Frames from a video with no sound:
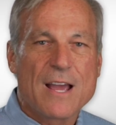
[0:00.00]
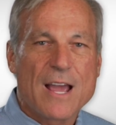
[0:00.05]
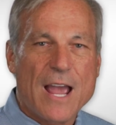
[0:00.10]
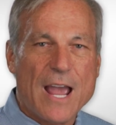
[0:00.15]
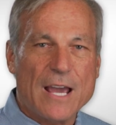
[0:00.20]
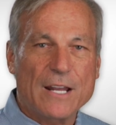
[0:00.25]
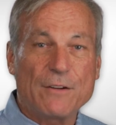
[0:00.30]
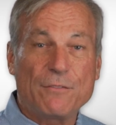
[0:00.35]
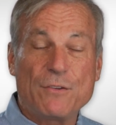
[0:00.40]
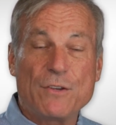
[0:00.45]

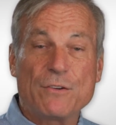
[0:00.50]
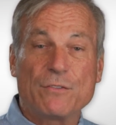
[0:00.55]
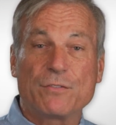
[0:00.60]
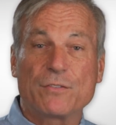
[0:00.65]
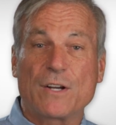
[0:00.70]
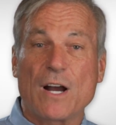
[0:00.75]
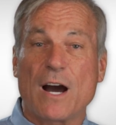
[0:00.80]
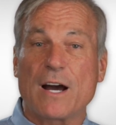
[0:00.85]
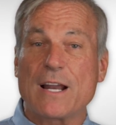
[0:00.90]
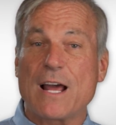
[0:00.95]
And if
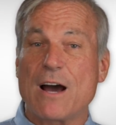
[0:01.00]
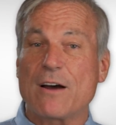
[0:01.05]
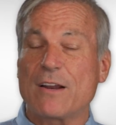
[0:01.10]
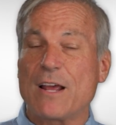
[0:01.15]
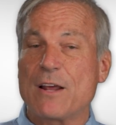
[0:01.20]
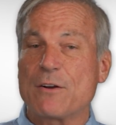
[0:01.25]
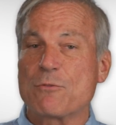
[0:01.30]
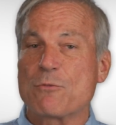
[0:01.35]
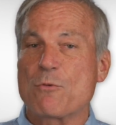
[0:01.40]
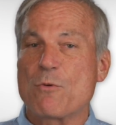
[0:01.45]
you've gone out
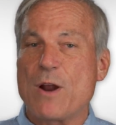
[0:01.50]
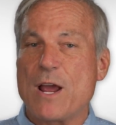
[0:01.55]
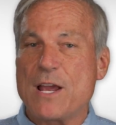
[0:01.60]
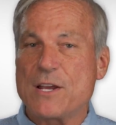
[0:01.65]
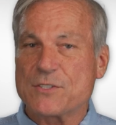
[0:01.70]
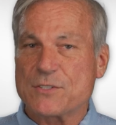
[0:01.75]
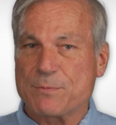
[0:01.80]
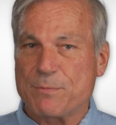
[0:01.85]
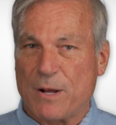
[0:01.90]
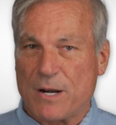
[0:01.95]
and
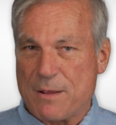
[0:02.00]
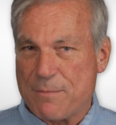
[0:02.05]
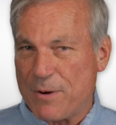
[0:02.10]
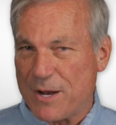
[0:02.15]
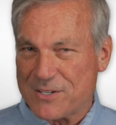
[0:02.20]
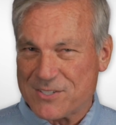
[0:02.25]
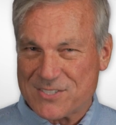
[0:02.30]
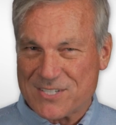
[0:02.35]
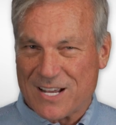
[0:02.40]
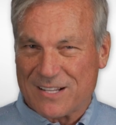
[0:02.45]
raised money
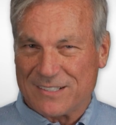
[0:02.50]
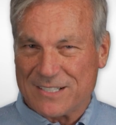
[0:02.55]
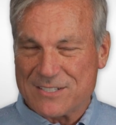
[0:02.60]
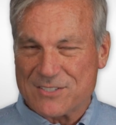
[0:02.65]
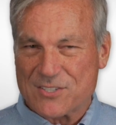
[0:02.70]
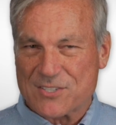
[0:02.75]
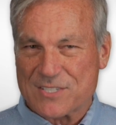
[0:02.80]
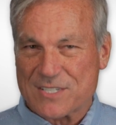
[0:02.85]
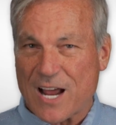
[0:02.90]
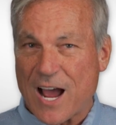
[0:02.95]
by selling
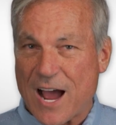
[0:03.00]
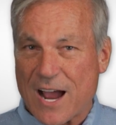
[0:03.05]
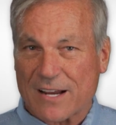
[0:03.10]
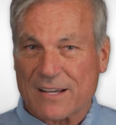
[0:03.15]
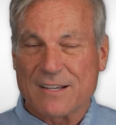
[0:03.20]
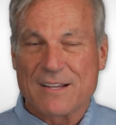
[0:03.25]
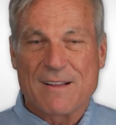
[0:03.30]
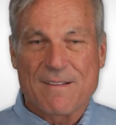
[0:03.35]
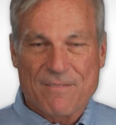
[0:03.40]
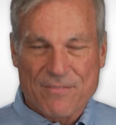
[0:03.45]
stock,
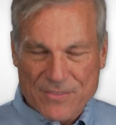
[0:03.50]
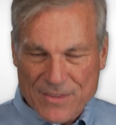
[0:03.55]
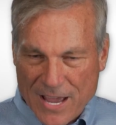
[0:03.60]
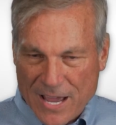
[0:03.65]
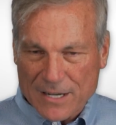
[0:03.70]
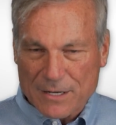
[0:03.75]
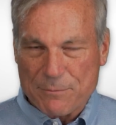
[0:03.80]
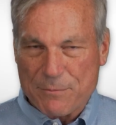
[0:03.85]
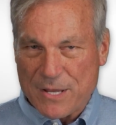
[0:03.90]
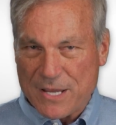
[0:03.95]

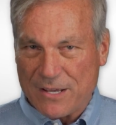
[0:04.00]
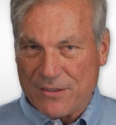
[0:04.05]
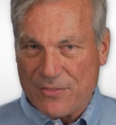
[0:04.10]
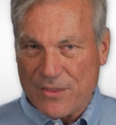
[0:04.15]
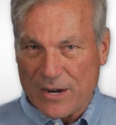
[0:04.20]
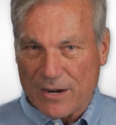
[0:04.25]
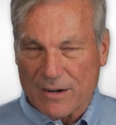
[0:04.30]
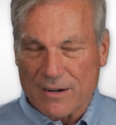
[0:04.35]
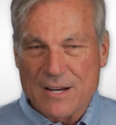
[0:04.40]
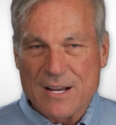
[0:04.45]
that'll be in
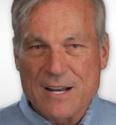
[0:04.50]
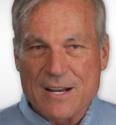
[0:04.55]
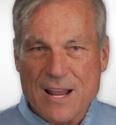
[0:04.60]
there.